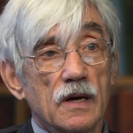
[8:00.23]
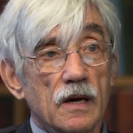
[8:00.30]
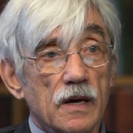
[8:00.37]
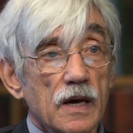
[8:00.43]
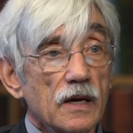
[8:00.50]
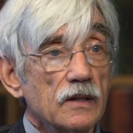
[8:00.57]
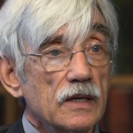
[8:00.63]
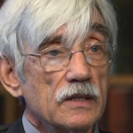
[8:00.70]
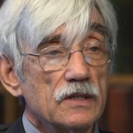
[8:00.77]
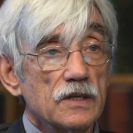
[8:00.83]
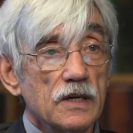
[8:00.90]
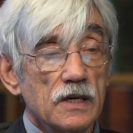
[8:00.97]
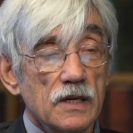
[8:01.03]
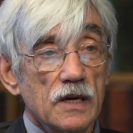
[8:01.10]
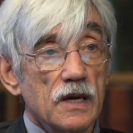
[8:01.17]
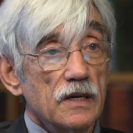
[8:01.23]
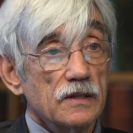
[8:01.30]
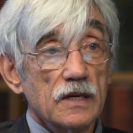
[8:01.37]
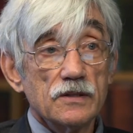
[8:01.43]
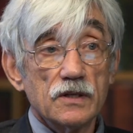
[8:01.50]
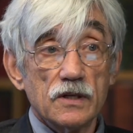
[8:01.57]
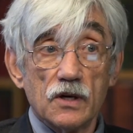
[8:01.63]
LNT.
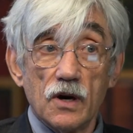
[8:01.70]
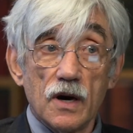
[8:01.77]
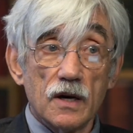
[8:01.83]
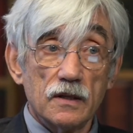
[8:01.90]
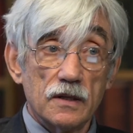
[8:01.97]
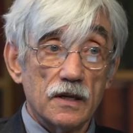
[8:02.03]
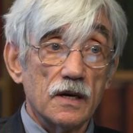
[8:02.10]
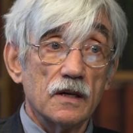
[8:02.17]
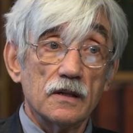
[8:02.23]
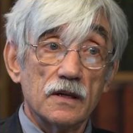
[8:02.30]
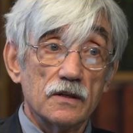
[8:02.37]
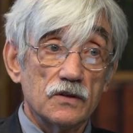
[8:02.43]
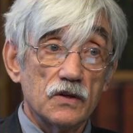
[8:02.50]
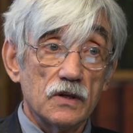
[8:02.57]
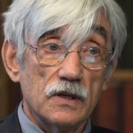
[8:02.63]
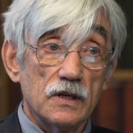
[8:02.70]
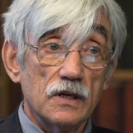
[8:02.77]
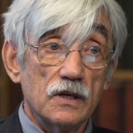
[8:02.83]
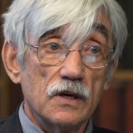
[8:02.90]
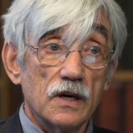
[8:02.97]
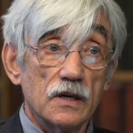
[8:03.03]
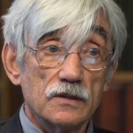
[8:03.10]
Doesn't call it LNT, he
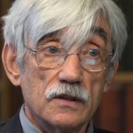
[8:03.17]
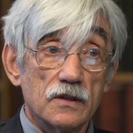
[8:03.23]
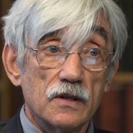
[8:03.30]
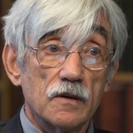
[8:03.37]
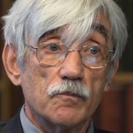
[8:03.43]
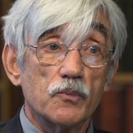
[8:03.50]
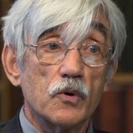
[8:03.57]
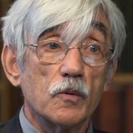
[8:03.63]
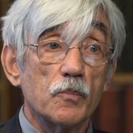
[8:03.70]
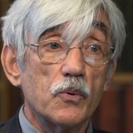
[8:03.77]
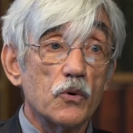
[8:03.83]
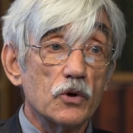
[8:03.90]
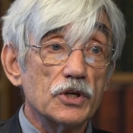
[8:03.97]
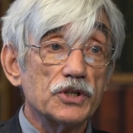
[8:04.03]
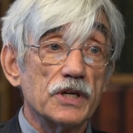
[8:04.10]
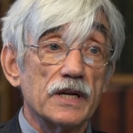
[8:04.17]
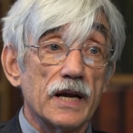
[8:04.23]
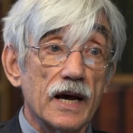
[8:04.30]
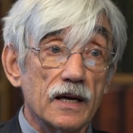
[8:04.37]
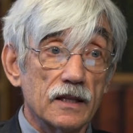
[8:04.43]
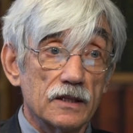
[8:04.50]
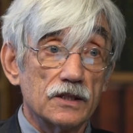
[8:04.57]
calls it the
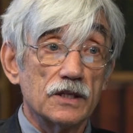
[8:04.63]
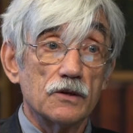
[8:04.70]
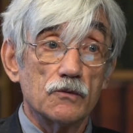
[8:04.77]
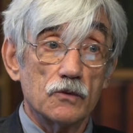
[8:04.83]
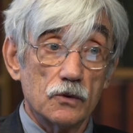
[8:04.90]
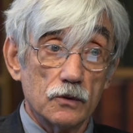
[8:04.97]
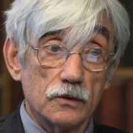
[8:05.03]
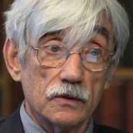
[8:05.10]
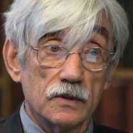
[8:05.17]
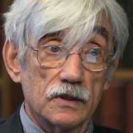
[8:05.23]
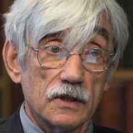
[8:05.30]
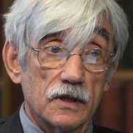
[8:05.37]
proportionality rule.